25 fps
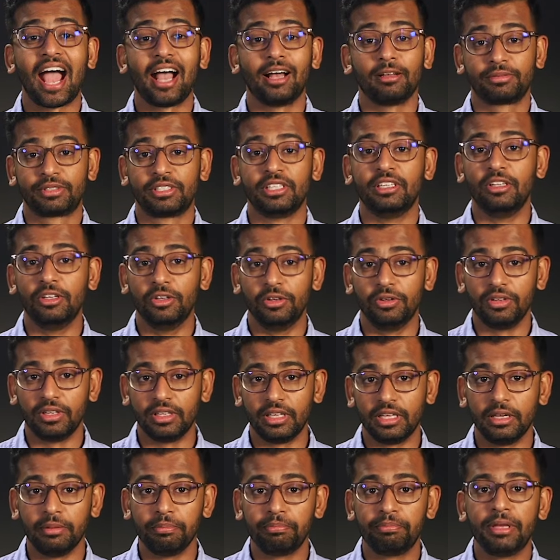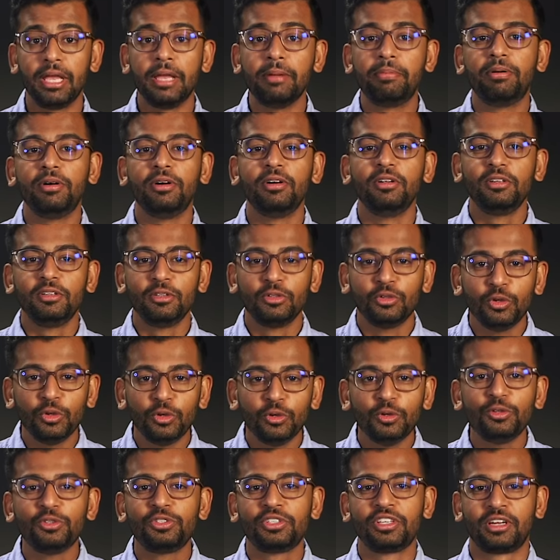Absolutely. People
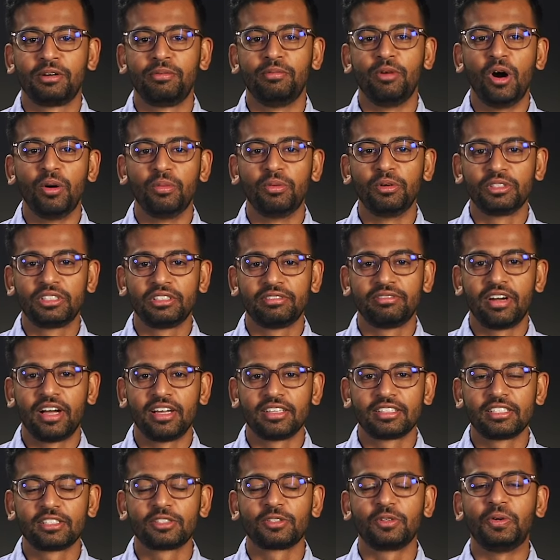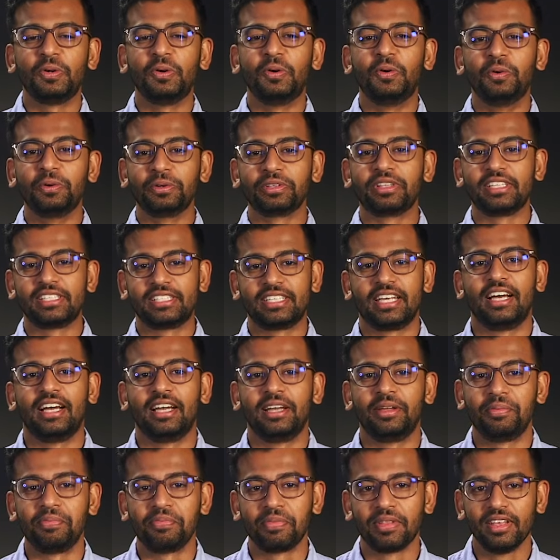lose their mobile devices all the
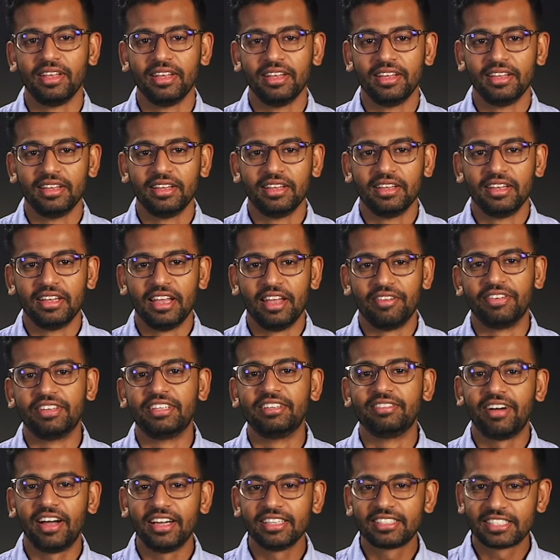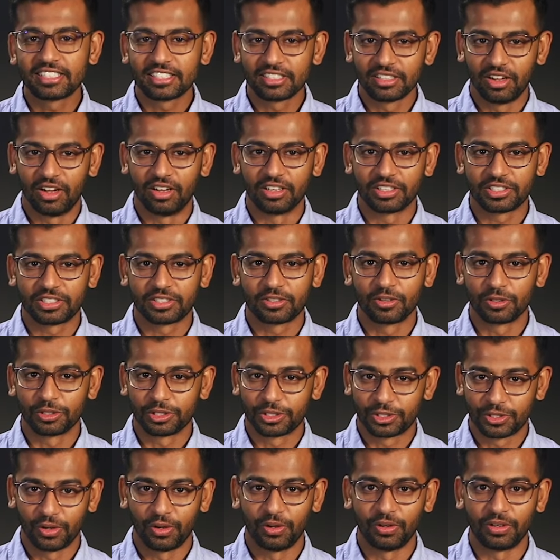time. If a device is lost or
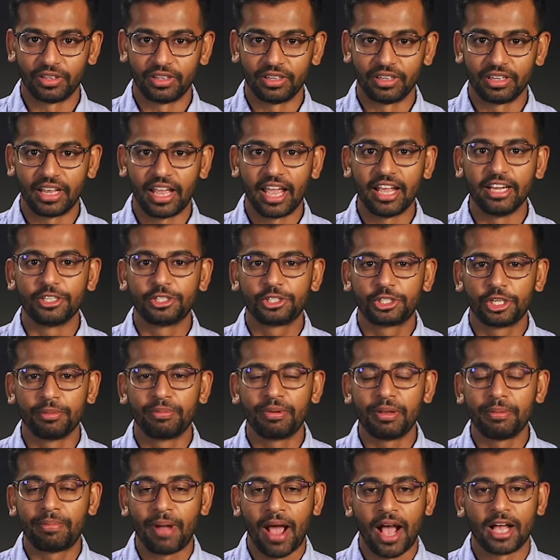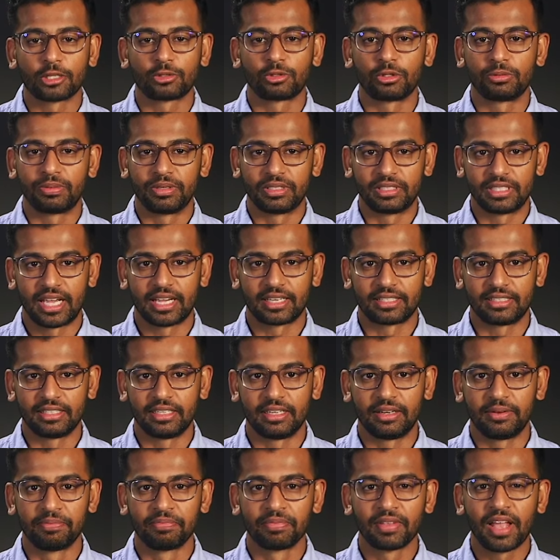stolen, it should be password
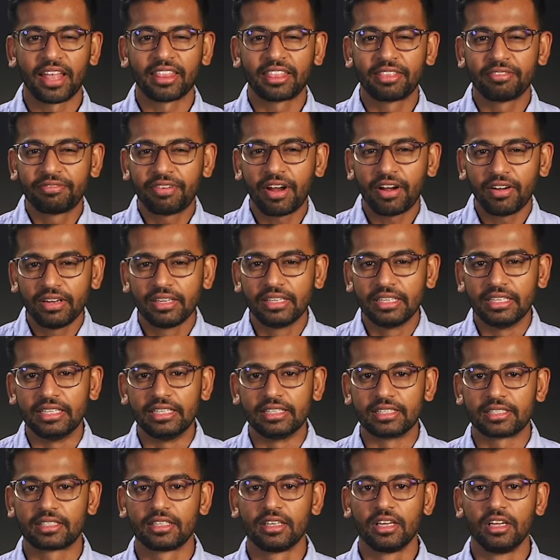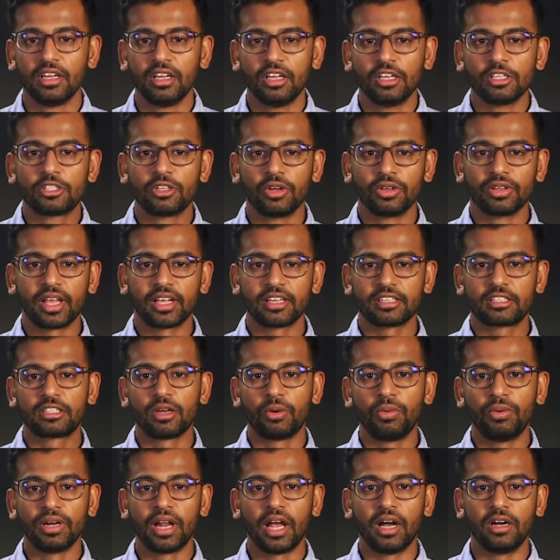protected, at the very least, so that
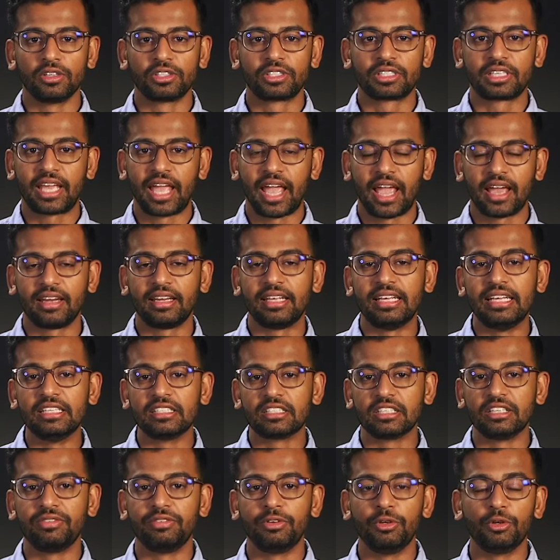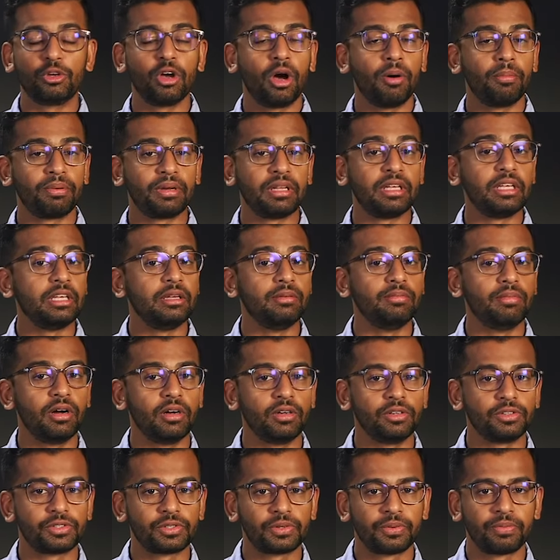someone else can't easily view company
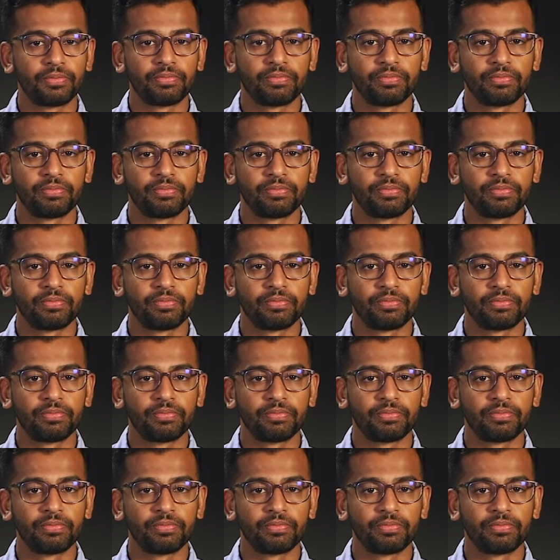emails.